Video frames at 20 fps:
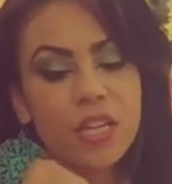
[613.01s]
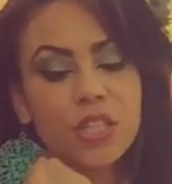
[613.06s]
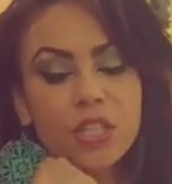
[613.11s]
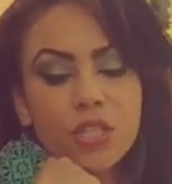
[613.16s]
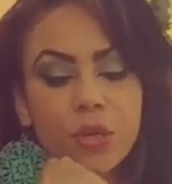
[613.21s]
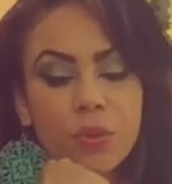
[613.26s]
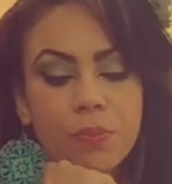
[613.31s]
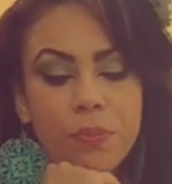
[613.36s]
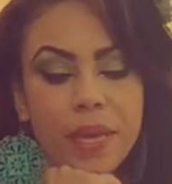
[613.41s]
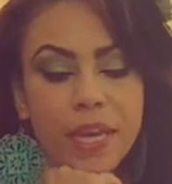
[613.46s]

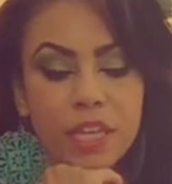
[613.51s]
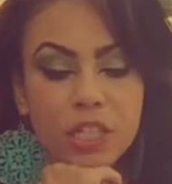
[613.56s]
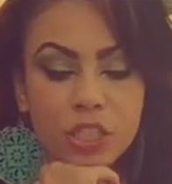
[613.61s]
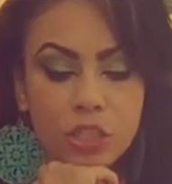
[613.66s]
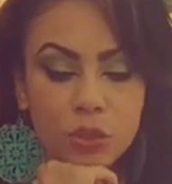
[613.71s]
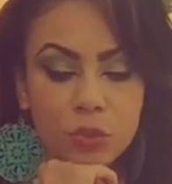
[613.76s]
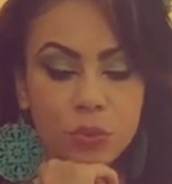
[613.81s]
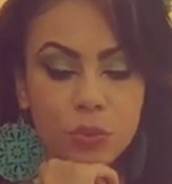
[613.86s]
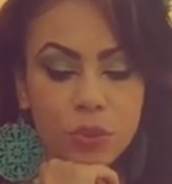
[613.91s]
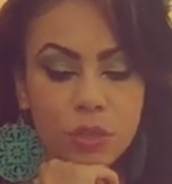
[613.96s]
So make
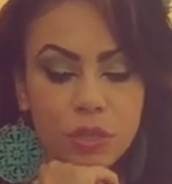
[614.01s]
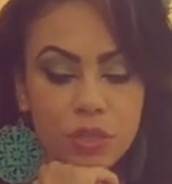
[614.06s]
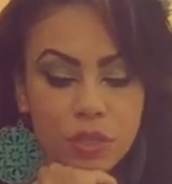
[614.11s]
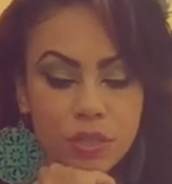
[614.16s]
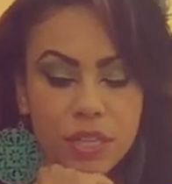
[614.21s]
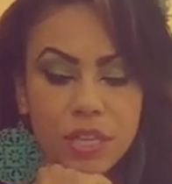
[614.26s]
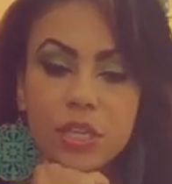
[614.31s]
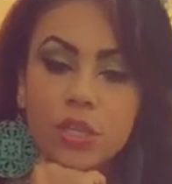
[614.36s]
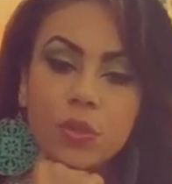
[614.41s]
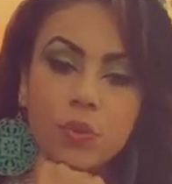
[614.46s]
sure
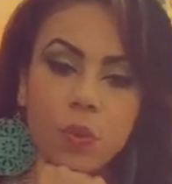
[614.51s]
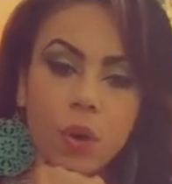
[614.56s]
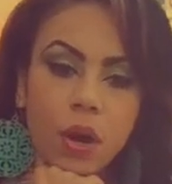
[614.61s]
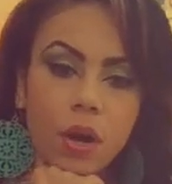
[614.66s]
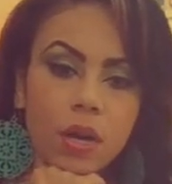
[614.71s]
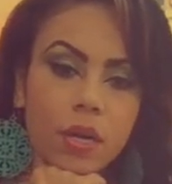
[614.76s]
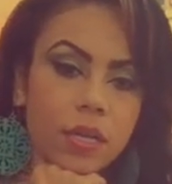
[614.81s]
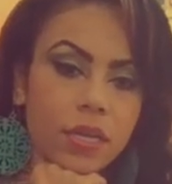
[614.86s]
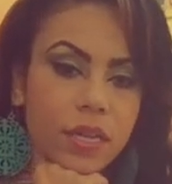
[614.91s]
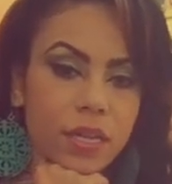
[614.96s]
that you
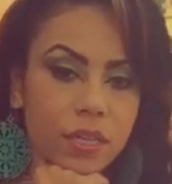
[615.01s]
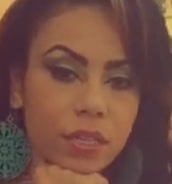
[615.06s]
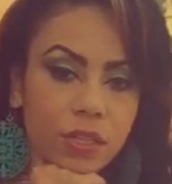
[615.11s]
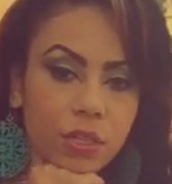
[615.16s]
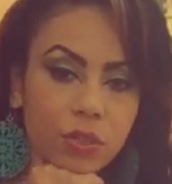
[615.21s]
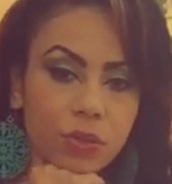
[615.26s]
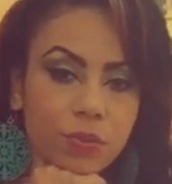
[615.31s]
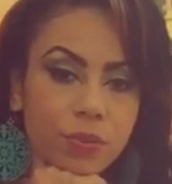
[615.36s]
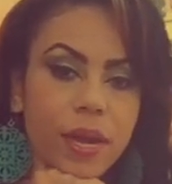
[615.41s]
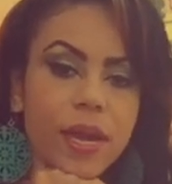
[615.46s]
are getting
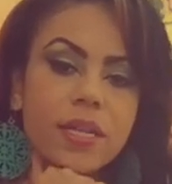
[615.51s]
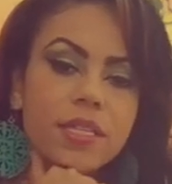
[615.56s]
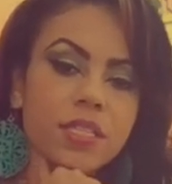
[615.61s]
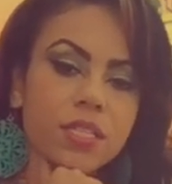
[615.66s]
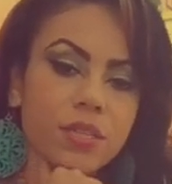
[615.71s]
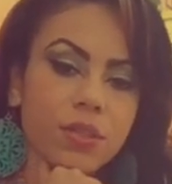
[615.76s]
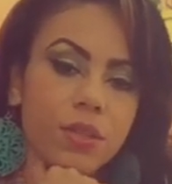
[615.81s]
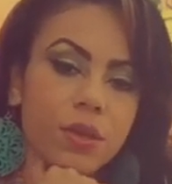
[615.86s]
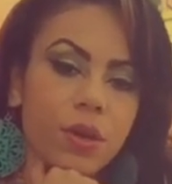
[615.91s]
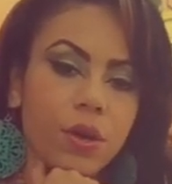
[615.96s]
your
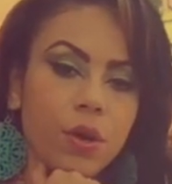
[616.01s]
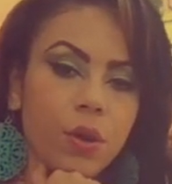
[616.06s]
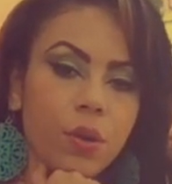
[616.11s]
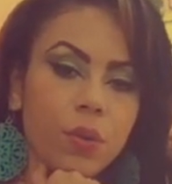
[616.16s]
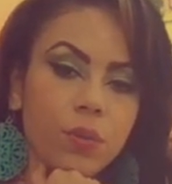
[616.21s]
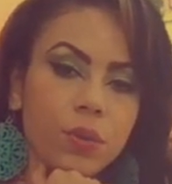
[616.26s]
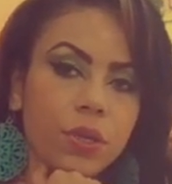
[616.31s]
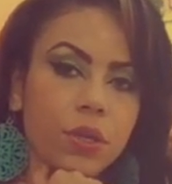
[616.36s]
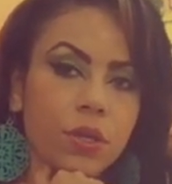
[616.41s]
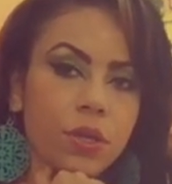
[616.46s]
rest
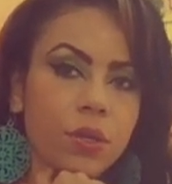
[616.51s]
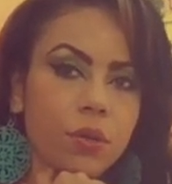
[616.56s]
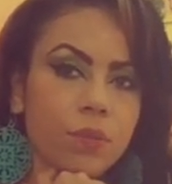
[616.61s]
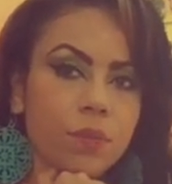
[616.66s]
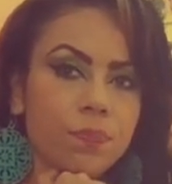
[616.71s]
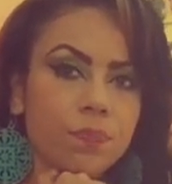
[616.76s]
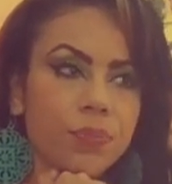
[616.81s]
though, you know.